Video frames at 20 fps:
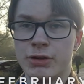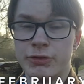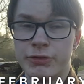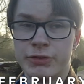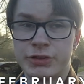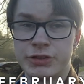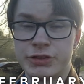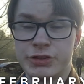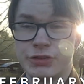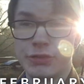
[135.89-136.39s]

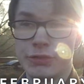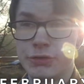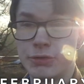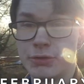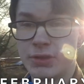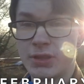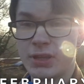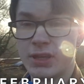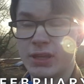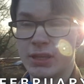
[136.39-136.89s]
over
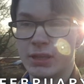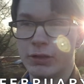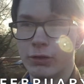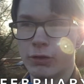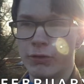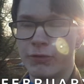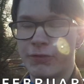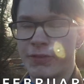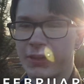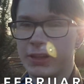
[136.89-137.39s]
to the
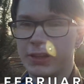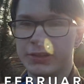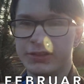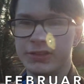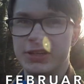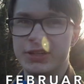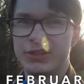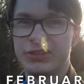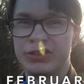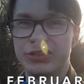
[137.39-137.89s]
law
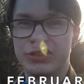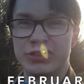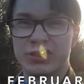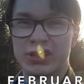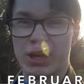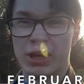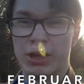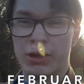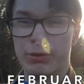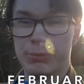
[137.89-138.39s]
faculty to just
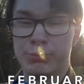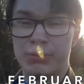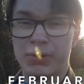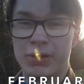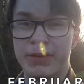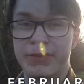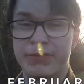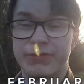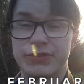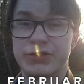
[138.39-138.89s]
get on
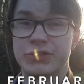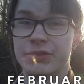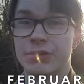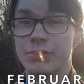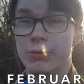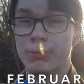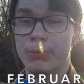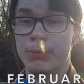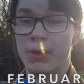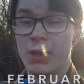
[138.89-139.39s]
with
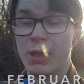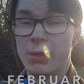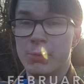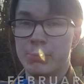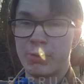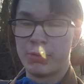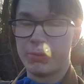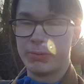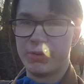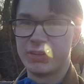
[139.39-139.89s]
some
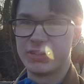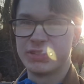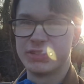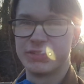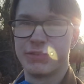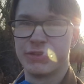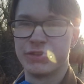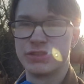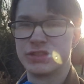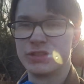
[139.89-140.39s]
preparations
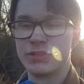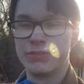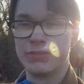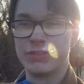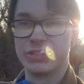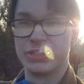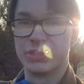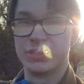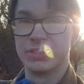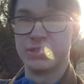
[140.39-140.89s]
for
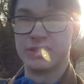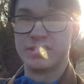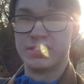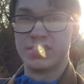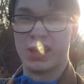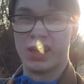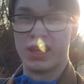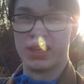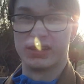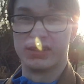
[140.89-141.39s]
supervisions
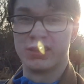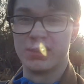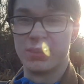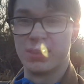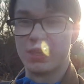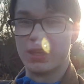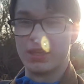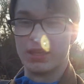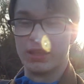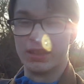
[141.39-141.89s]
at
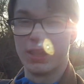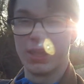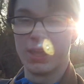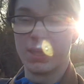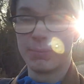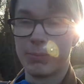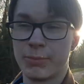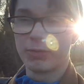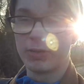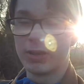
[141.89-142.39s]
the
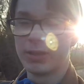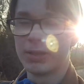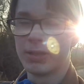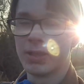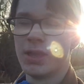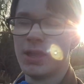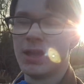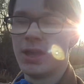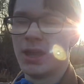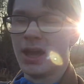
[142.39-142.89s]
library.
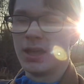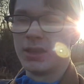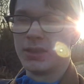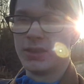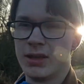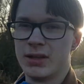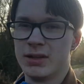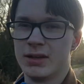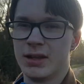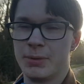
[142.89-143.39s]
And
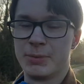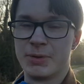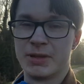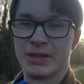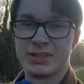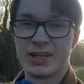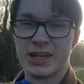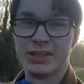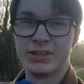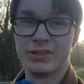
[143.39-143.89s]
then I'll be
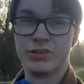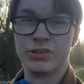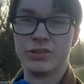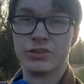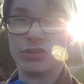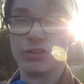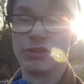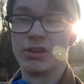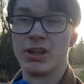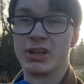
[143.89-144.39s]
attending the
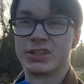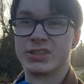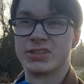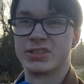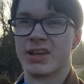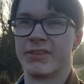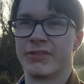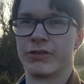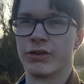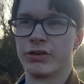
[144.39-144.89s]
two lectures
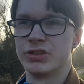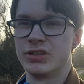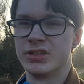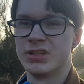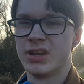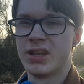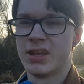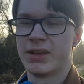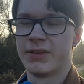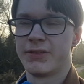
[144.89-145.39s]
that I've got
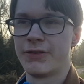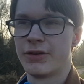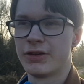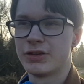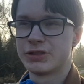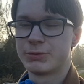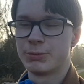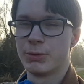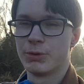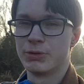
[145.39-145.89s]
today.
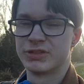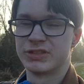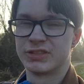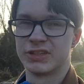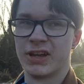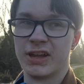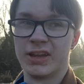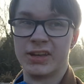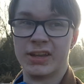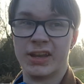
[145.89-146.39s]
First one
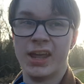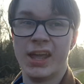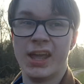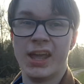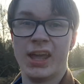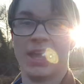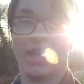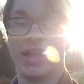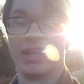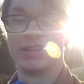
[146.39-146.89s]
starting
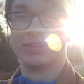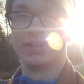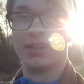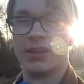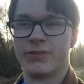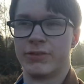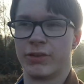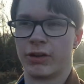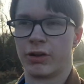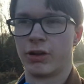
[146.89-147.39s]
at
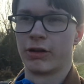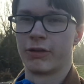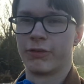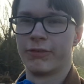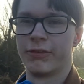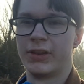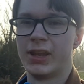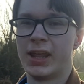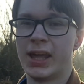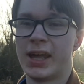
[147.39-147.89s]
11 o'clock
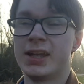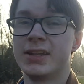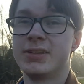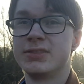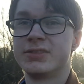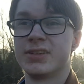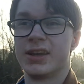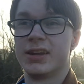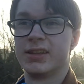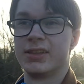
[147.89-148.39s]
for
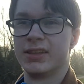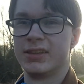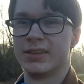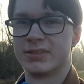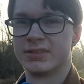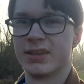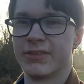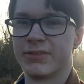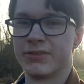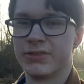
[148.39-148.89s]
land. And then
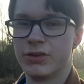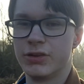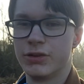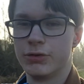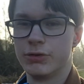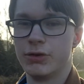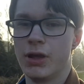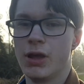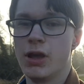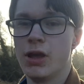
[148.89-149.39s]
this
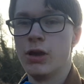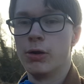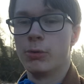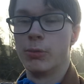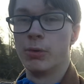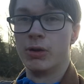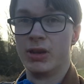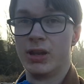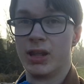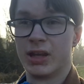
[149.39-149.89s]
afternoon,
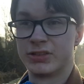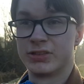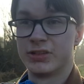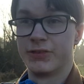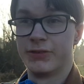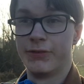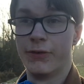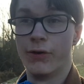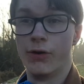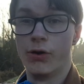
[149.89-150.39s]
one lecture
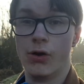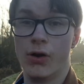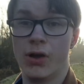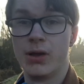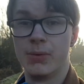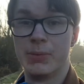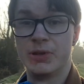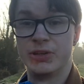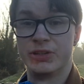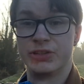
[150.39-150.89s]
for
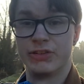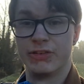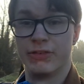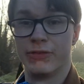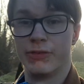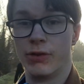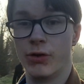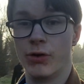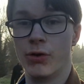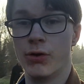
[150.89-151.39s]

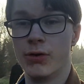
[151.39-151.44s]
administrative law.